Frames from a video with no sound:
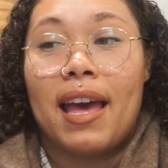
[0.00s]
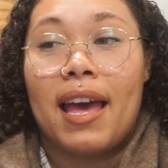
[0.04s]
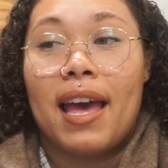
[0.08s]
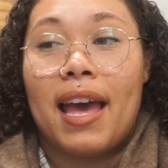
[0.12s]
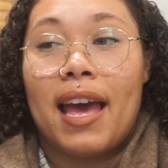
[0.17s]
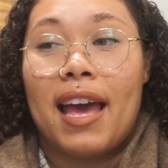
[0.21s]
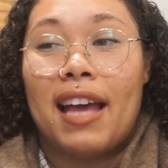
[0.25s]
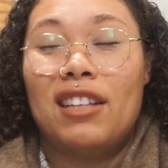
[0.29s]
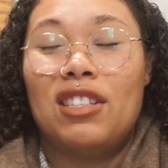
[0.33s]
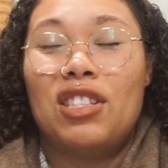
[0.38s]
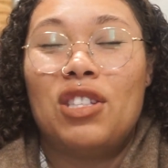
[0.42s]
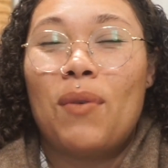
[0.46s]

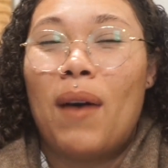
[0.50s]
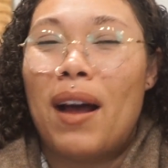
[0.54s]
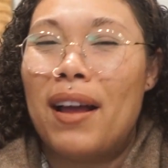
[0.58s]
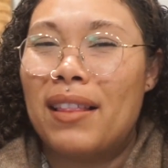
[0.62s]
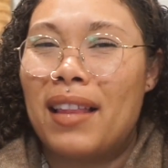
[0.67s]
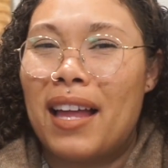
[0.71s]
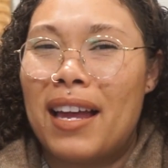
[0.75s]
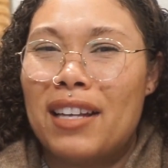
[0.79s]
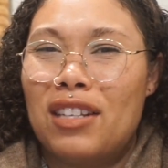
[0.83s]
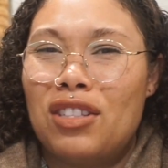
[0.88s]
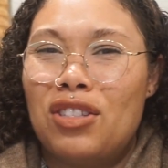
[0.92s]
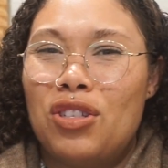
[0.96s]
And so I
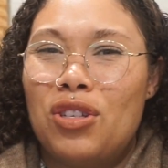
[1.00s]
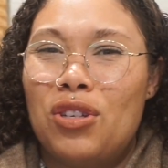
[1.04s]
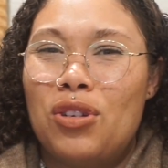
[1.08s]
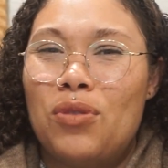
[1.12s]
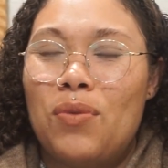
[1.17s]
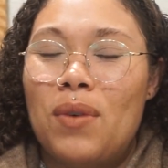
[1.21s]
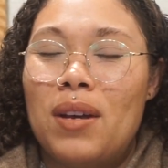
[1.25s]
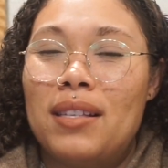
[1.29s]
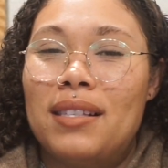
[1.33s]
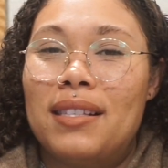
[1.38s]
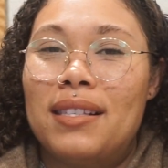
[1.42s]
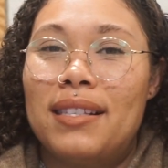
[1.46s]
like
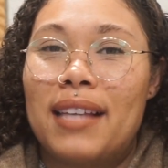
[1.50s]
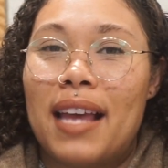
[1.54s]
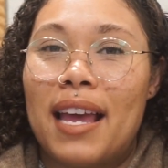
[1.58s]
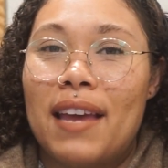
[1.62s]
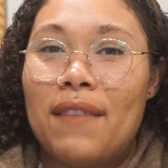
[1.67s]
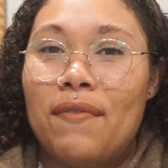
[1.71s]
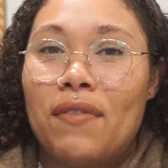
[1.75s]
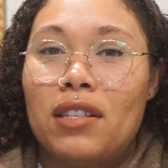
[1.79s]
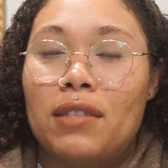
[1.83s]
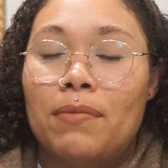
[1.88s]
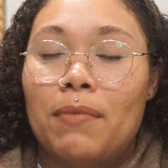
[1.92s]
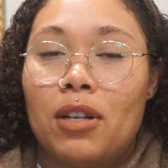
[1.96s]
to
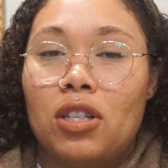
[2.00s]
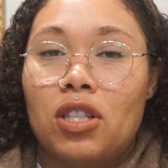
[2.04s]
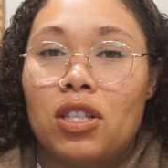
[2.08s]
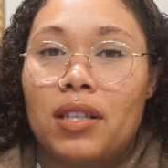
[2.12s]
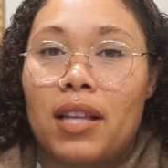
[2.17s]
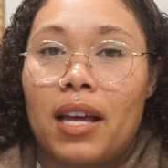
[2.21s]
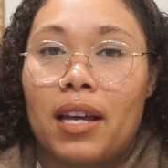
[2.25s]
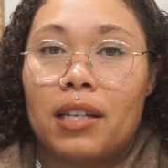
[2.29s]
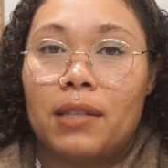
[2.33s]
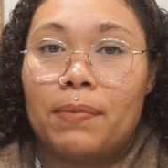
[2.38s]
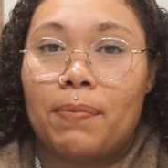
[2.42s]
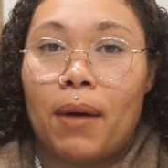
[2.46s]
save as much of
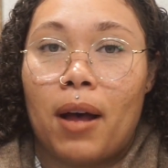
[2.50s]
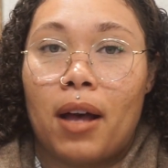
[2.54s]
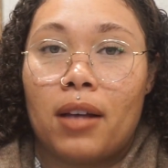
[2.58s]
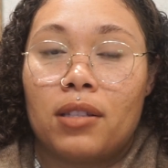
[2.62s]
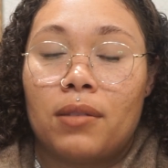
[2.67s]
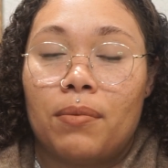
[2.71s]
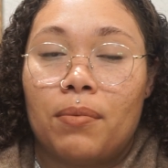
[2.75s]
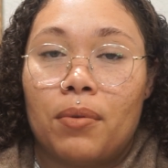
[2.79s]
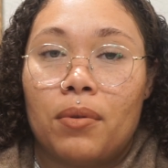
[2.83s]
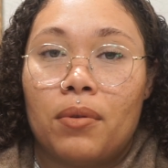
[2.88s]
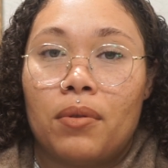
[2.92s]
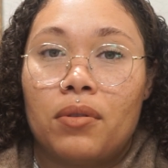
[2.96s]
that as
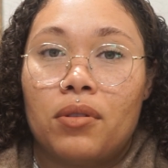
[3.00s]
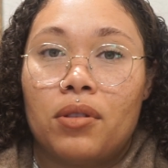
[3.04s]
possible.